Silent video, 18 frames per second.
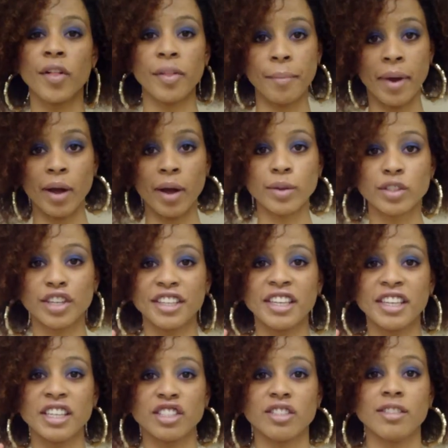amounts
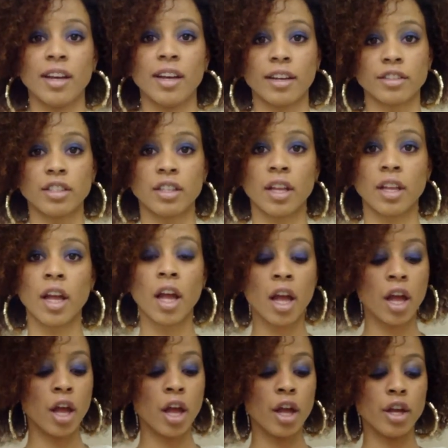on each section.
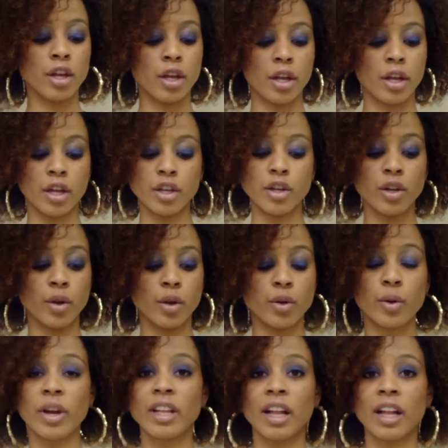You know,
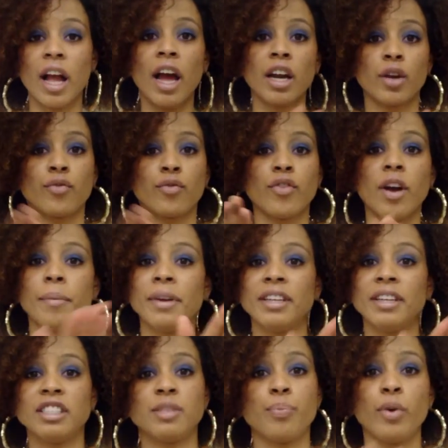you can kind of rub it
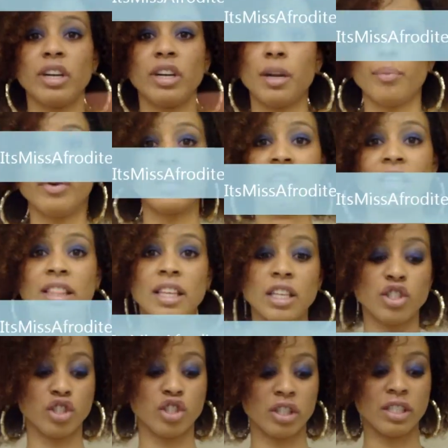and spread it pretty
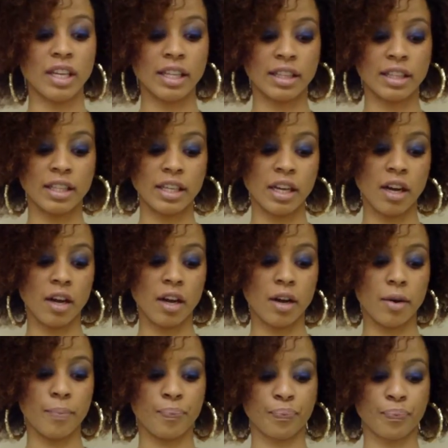thin, just like the
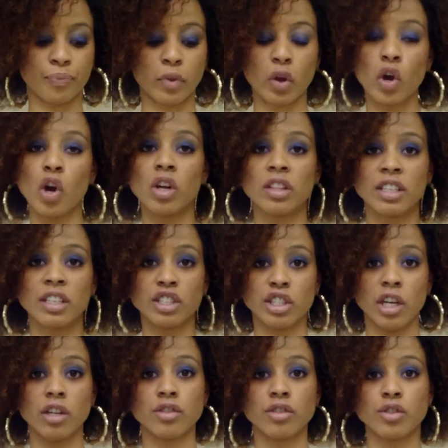curling
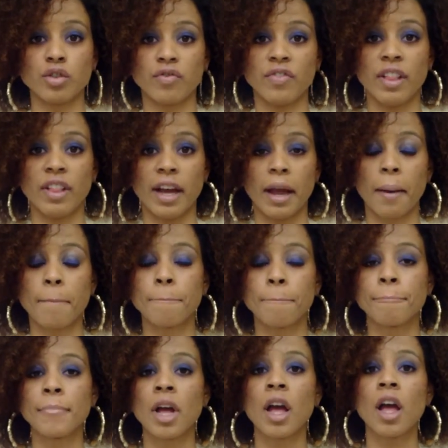gel Souflee.
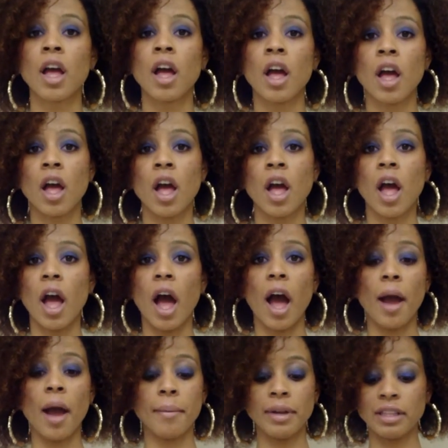
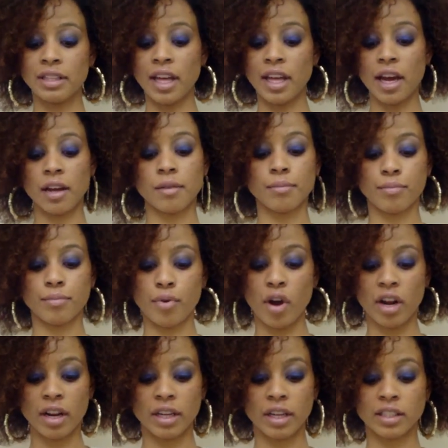I mean, that
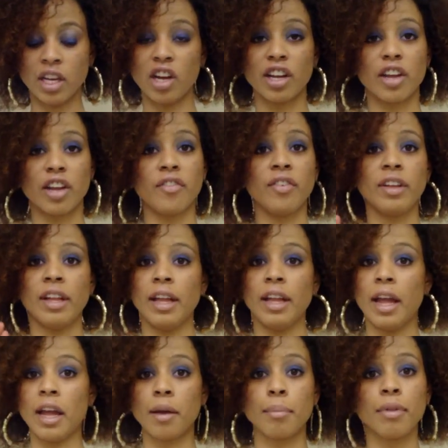product, I'll give it
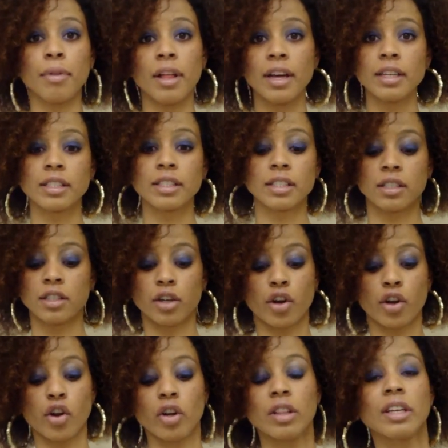an A+.
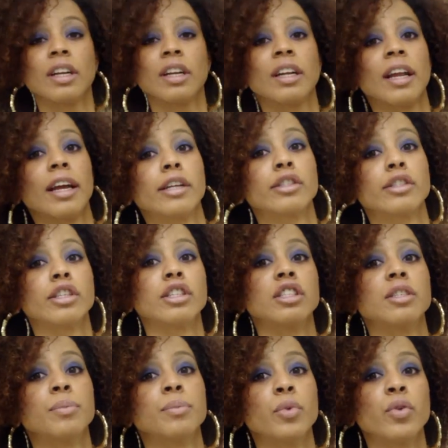The curling
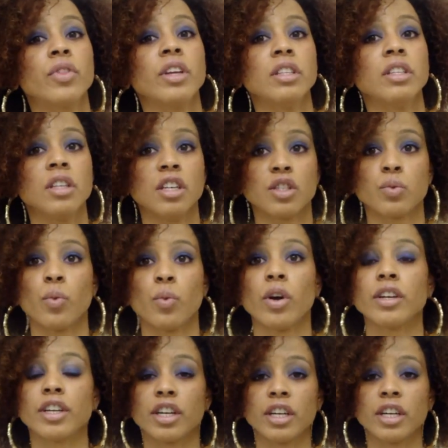enhancing smoothie does
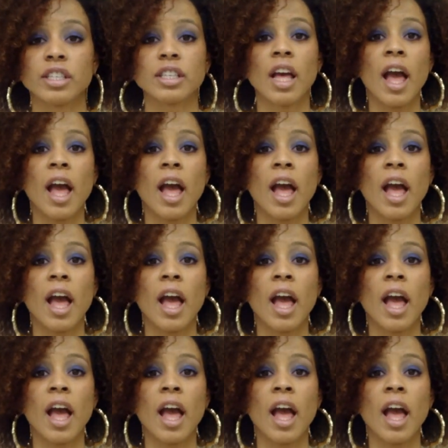wonders.